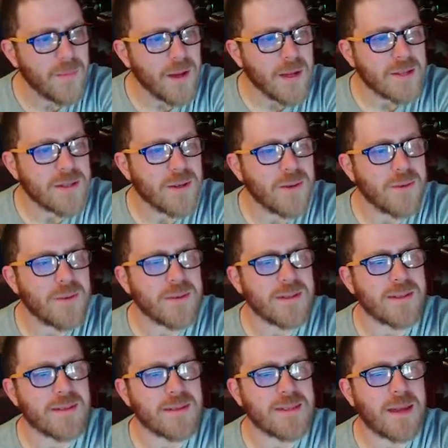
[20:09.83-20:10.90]
2
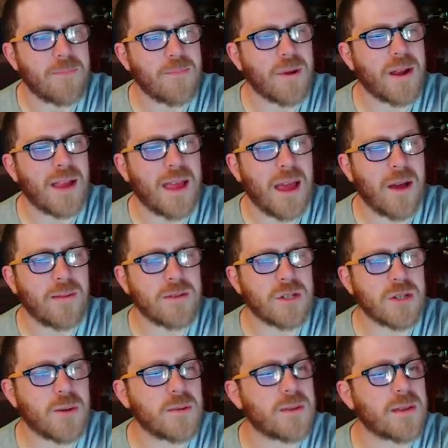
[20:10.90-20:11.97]
separate accounts
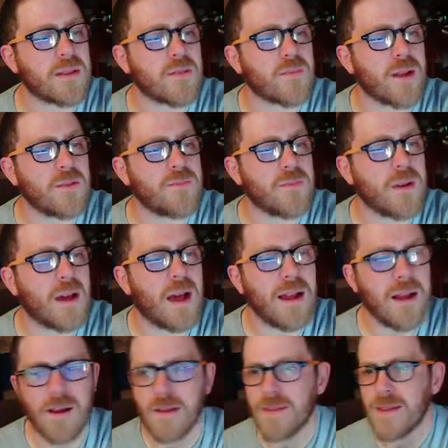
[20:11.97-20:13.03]
showed that the red fur... I
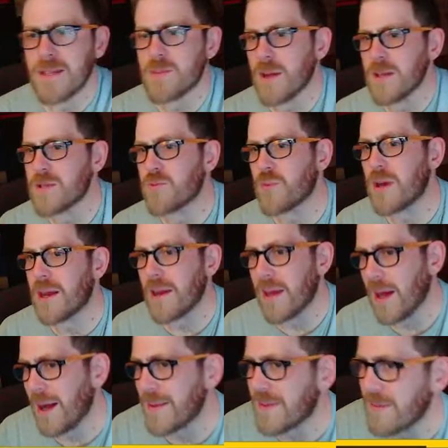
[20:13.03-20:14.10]
don't know, this one's really
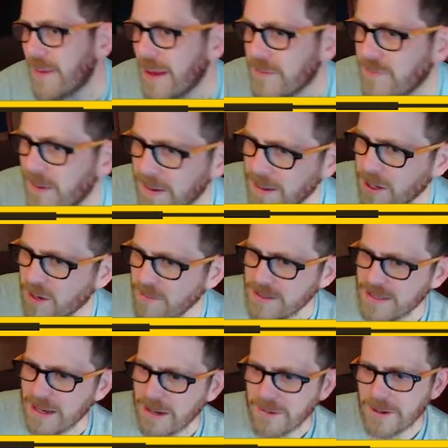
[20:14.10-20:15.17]
hard to make funny
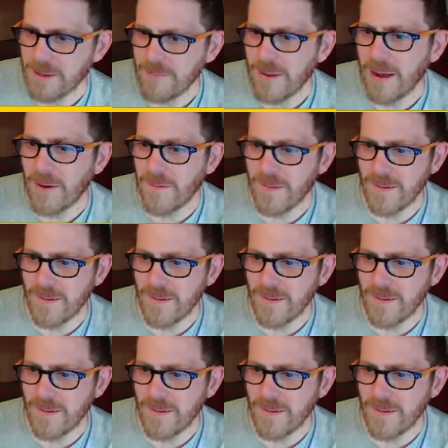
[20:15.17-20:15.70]
commentary about.